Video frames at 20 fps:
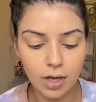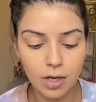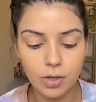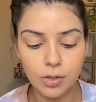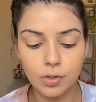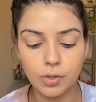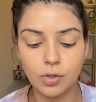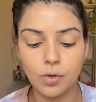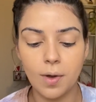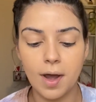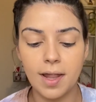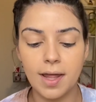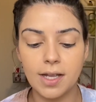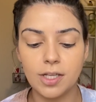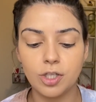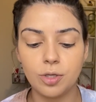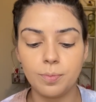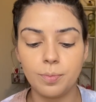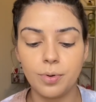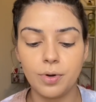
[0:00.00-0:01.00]
So I like
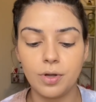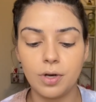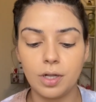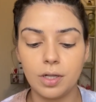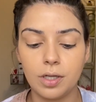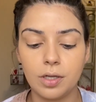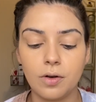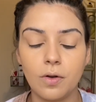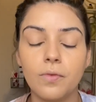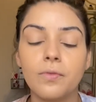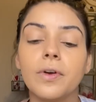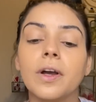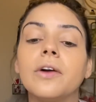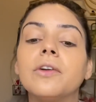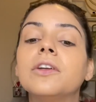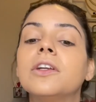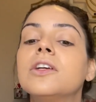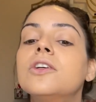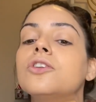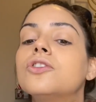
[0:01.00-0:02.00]
to put a little
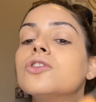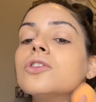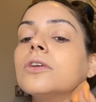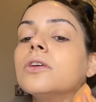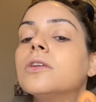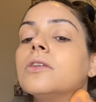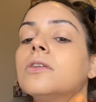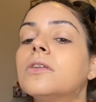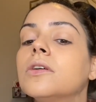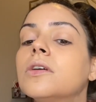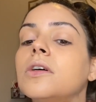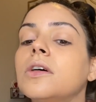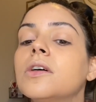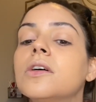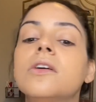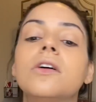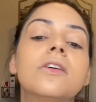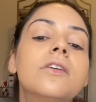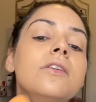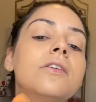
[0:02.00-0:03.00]
foundation
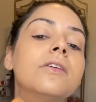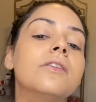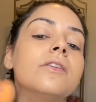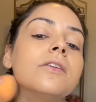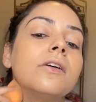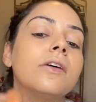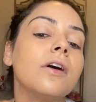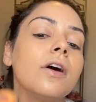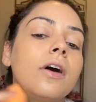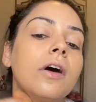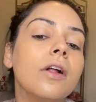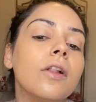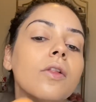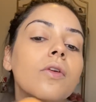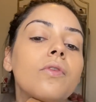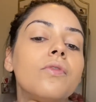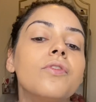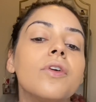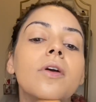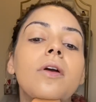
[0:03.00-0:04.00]
all
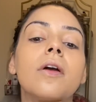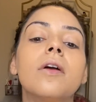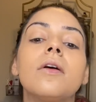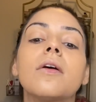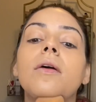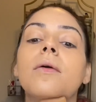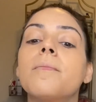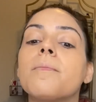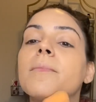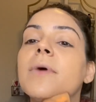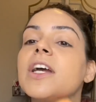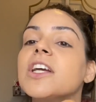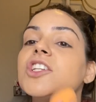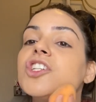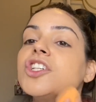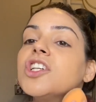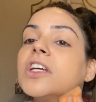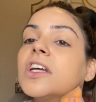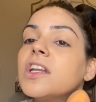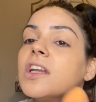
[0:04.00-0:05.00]
over my
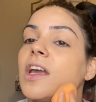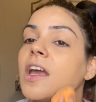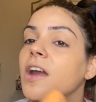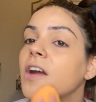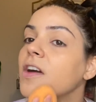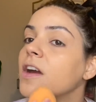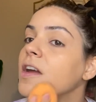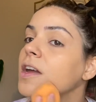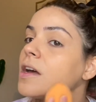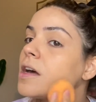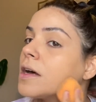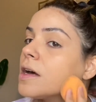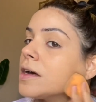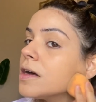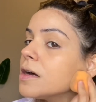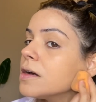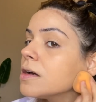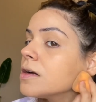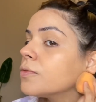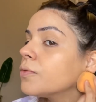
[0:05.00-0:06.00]
chin area,
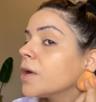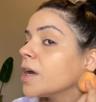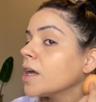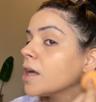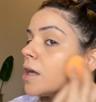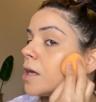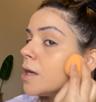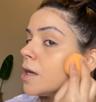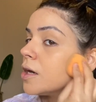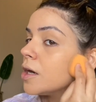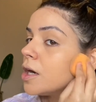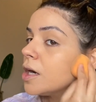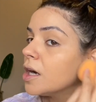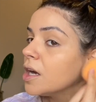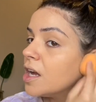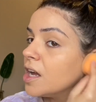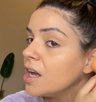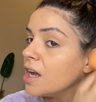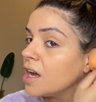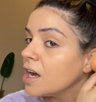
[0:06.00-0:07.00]
right here,
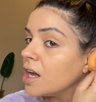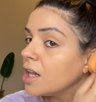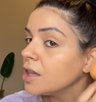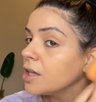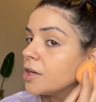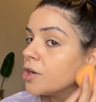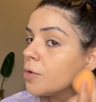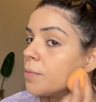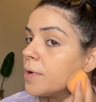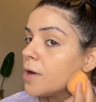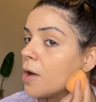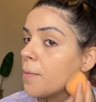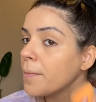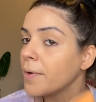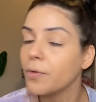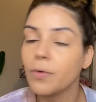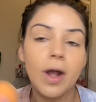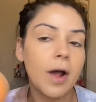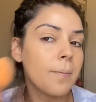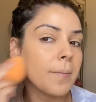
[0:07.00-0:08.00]
a little bit
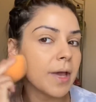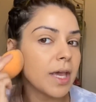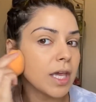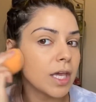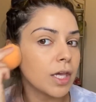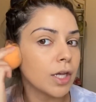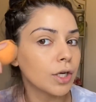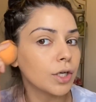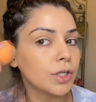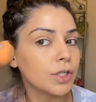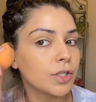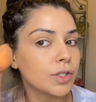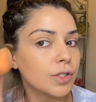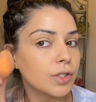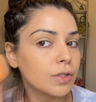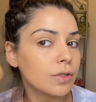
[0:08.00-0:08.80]
around my ears